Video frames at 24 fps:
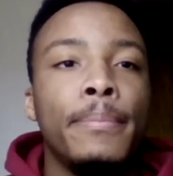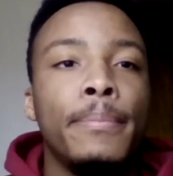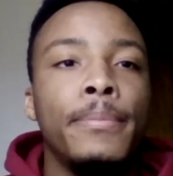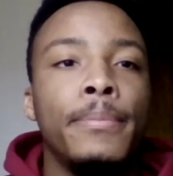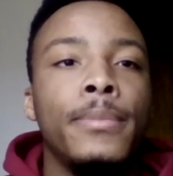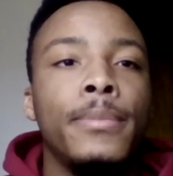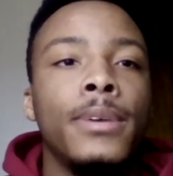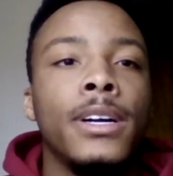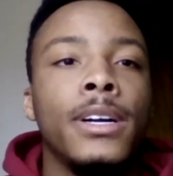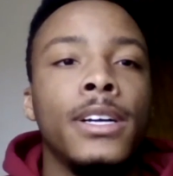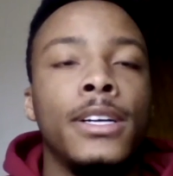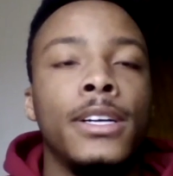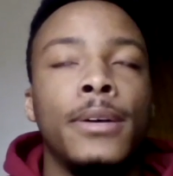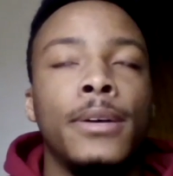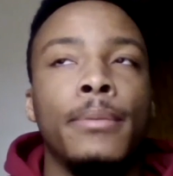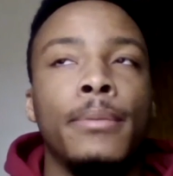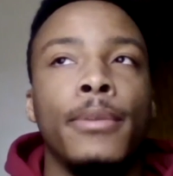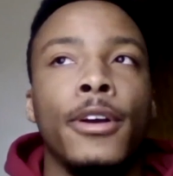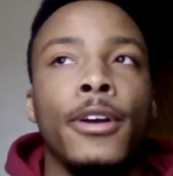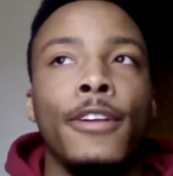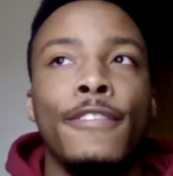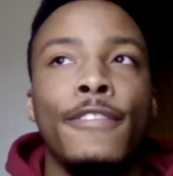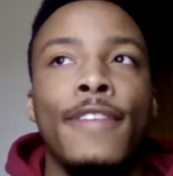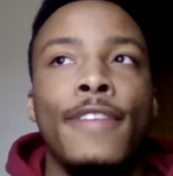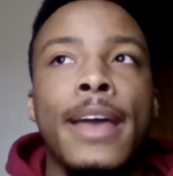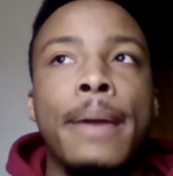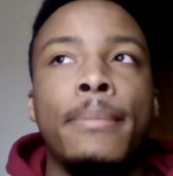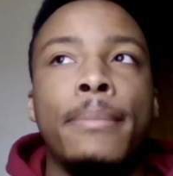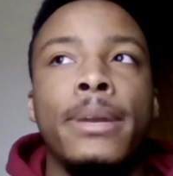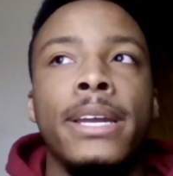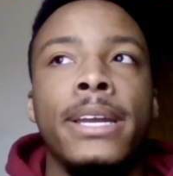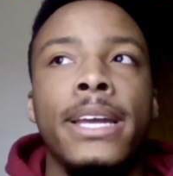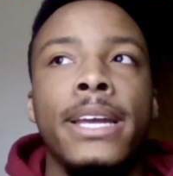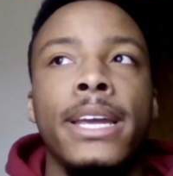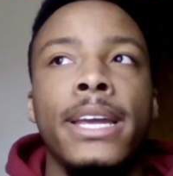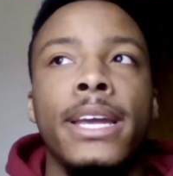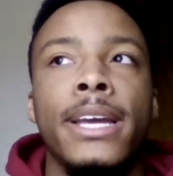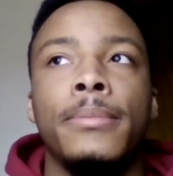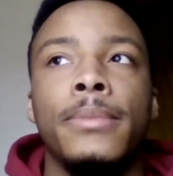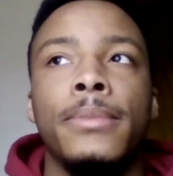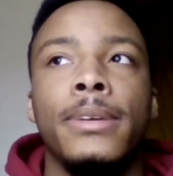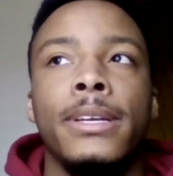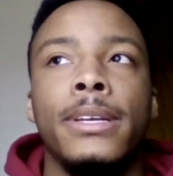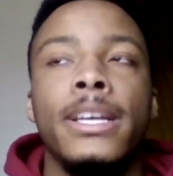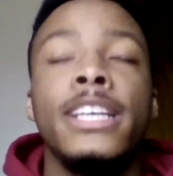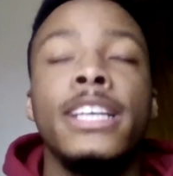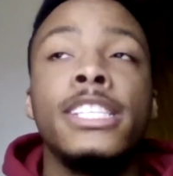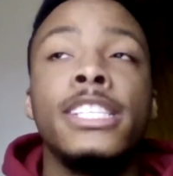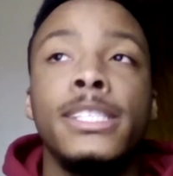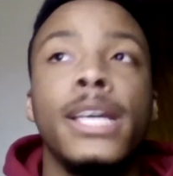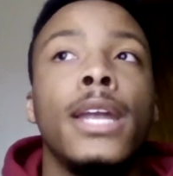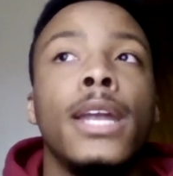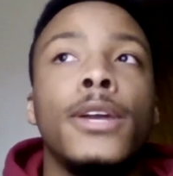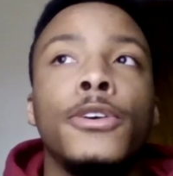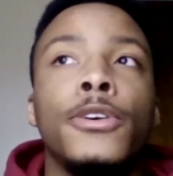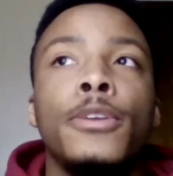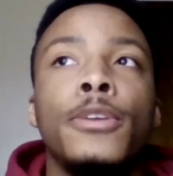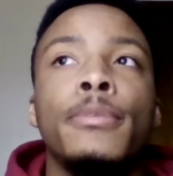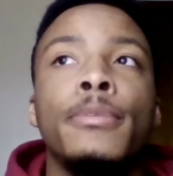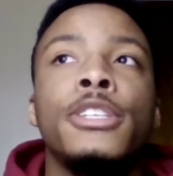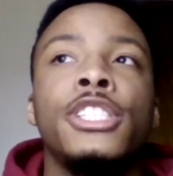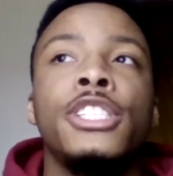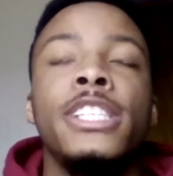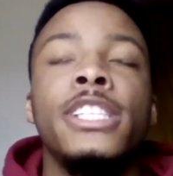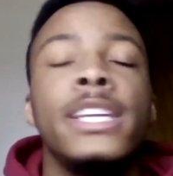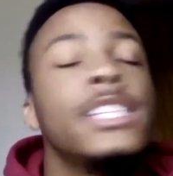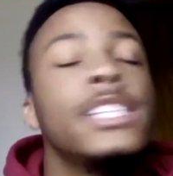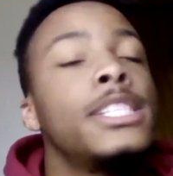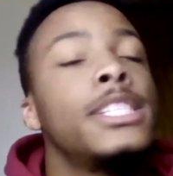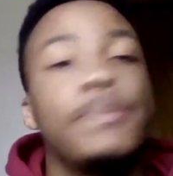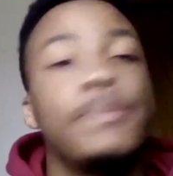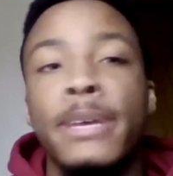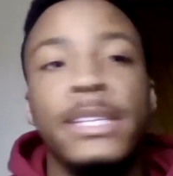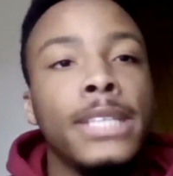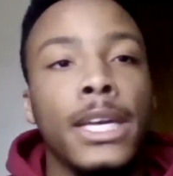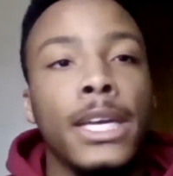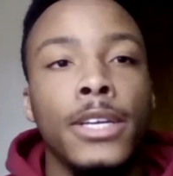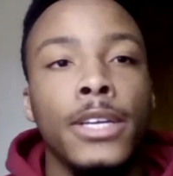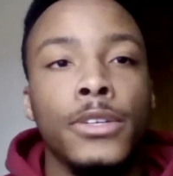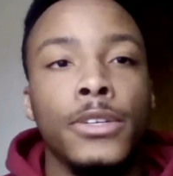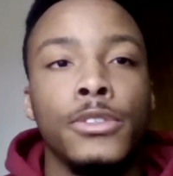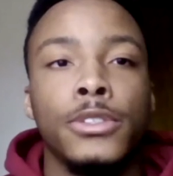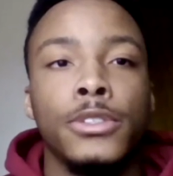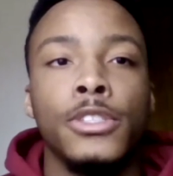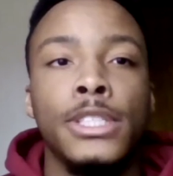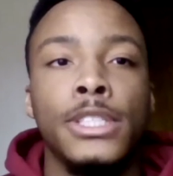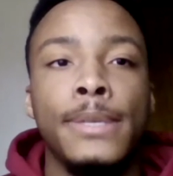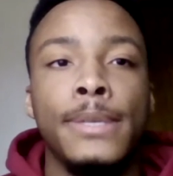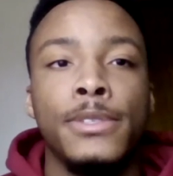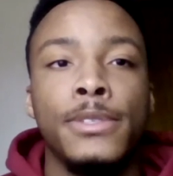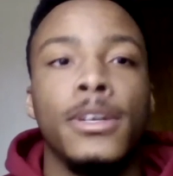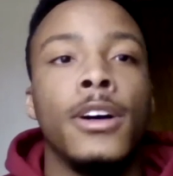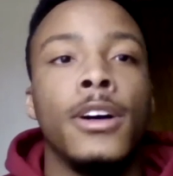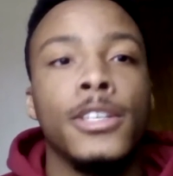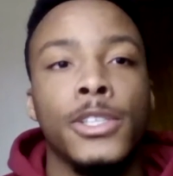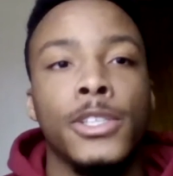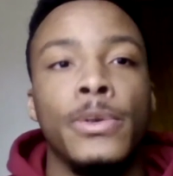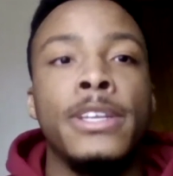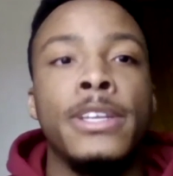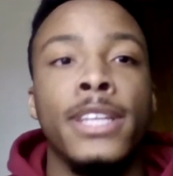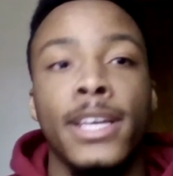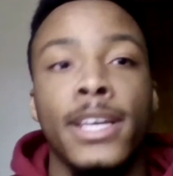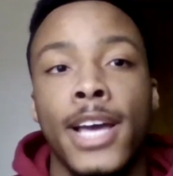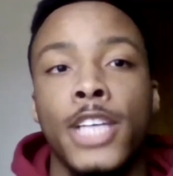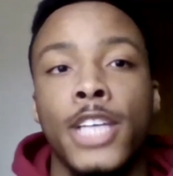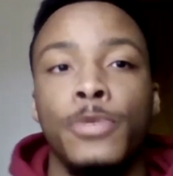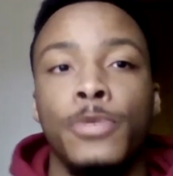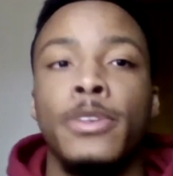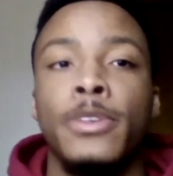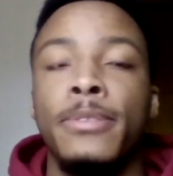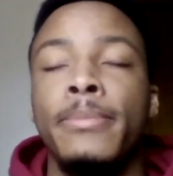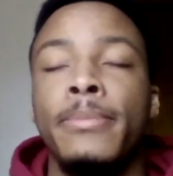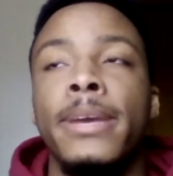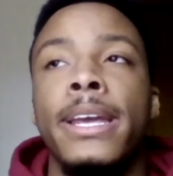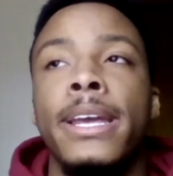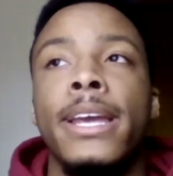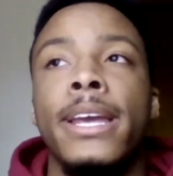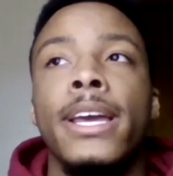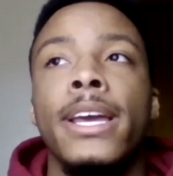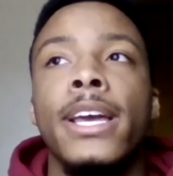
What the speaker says: but her family is Telugu, but she didn't speak Telugu, so she was also in the class with me.